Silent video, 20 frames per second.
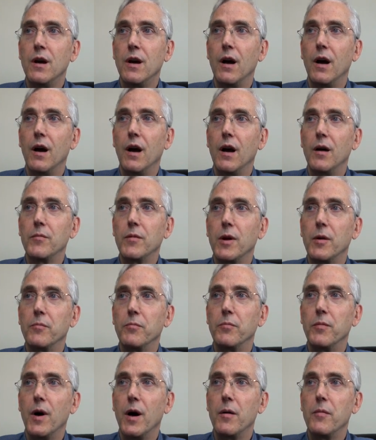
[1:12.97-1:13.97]
I'm going
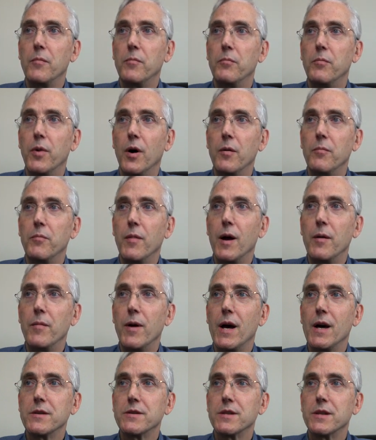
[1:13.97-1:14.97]
to bump my
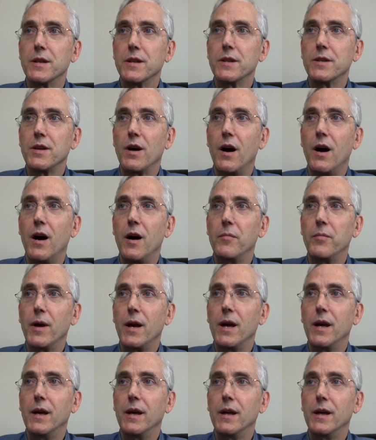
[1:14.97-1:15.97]
mouse to the top
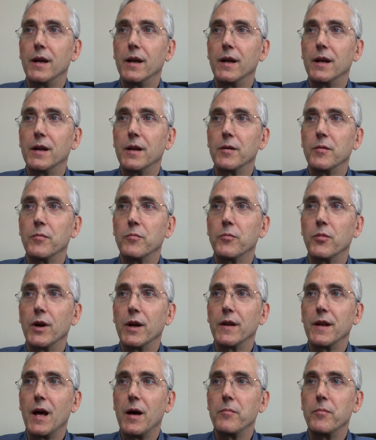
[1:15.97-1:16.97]
and
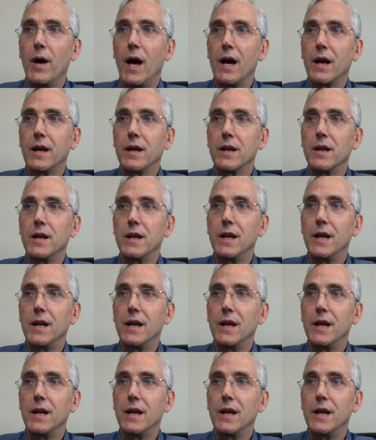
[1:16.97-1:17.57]
bring that back